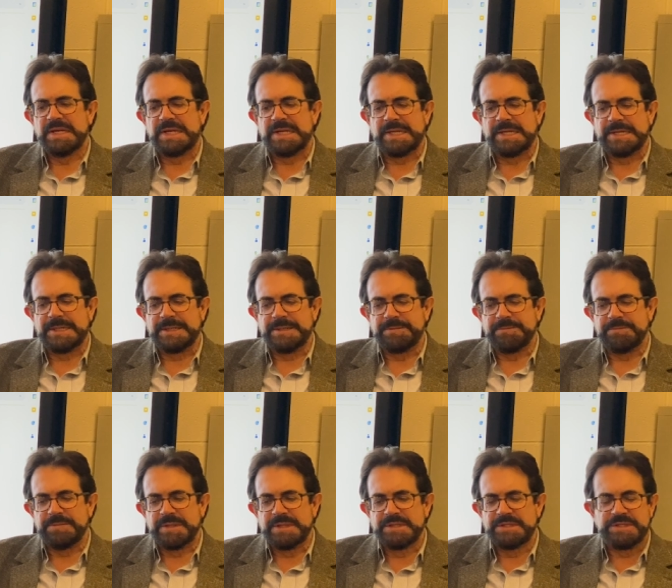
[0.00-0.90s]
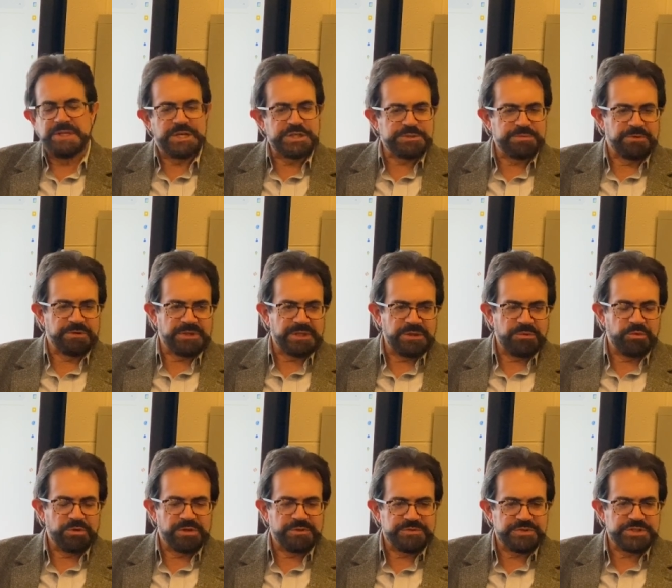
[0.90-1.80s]
uh, desperately
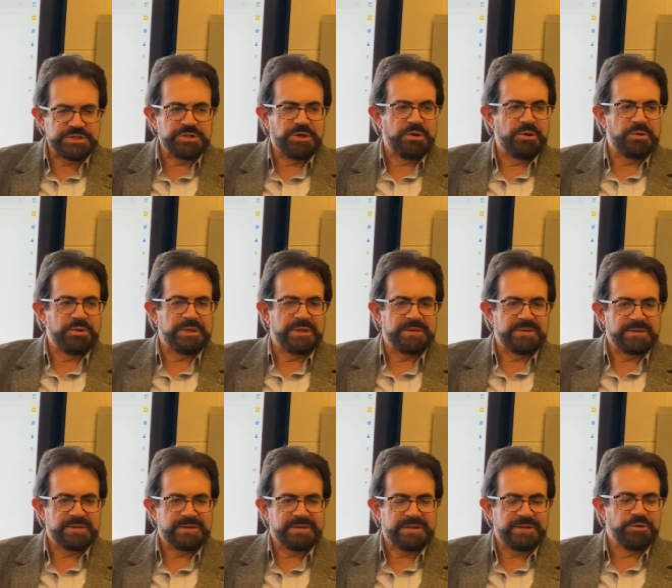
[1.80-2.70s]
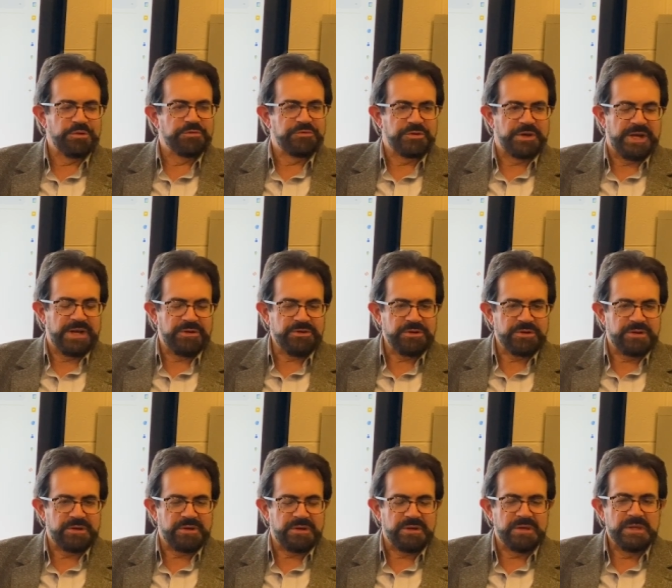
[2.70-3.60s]
would have stolen, killed for
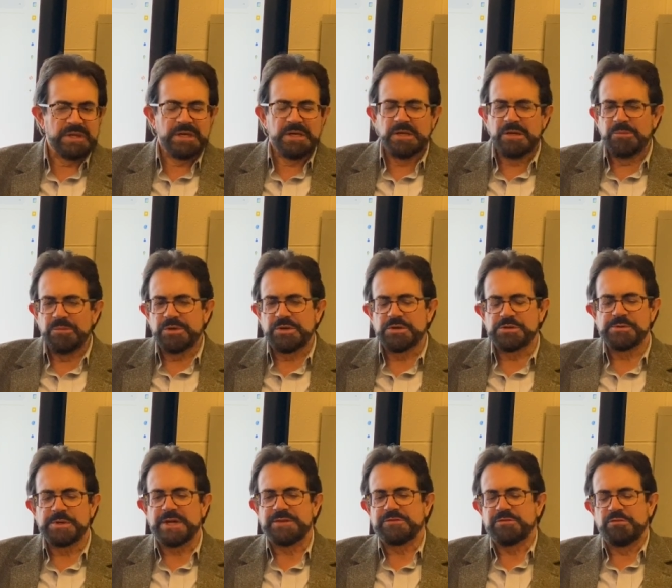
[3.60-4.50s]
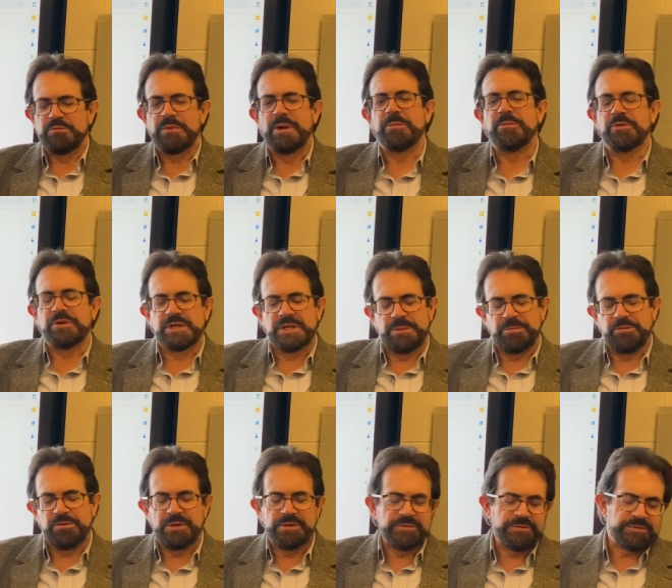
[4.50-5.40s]
alcohol, because we have to remember a
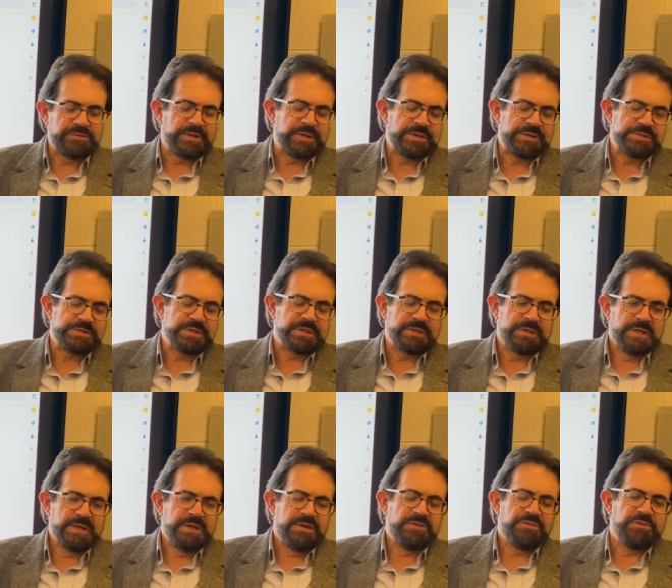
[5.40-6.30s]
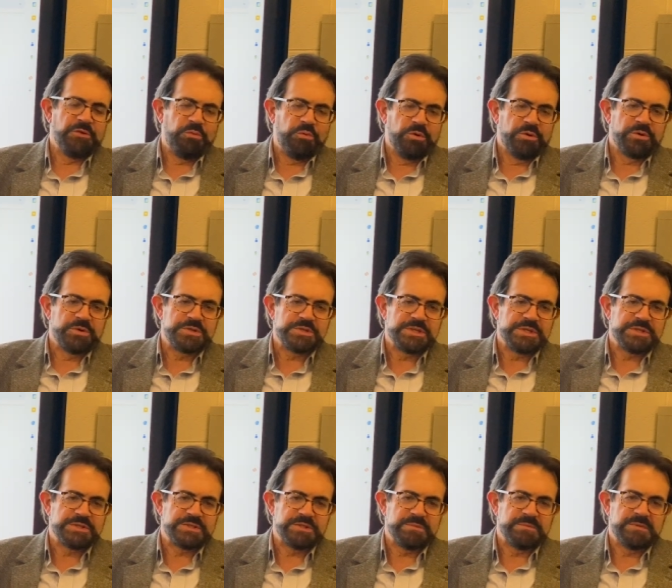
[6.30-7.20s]
couple other things. that the water
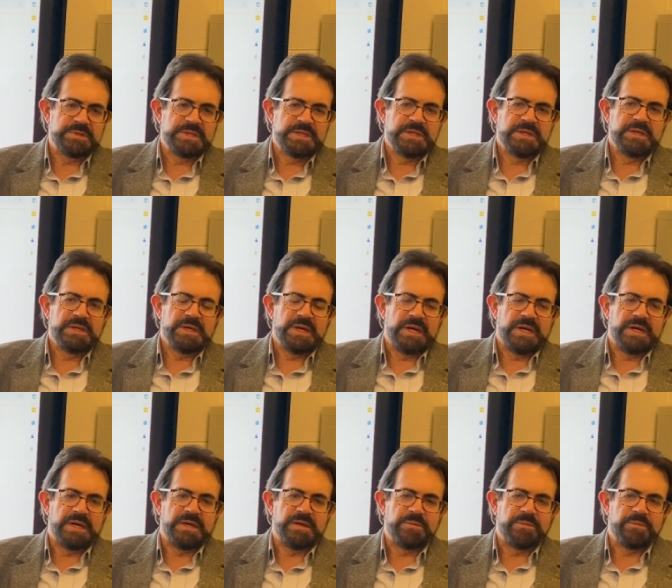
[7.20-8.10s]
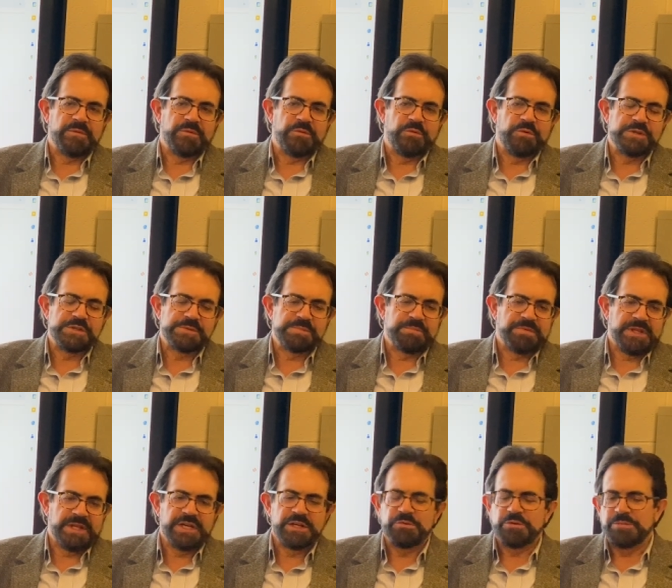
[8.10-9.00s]
system um, was
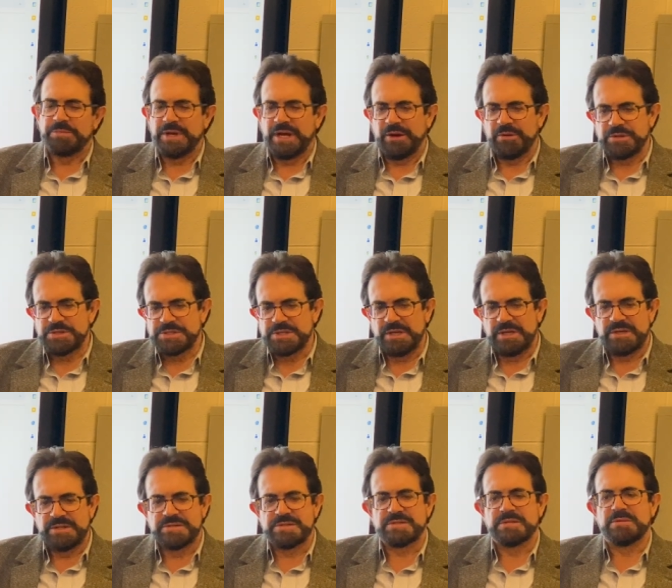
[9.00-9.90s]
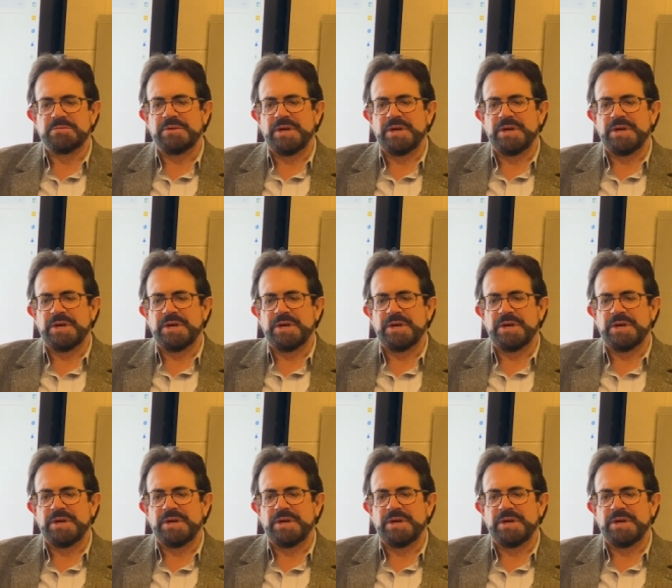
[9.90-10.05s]
plagued with parasites and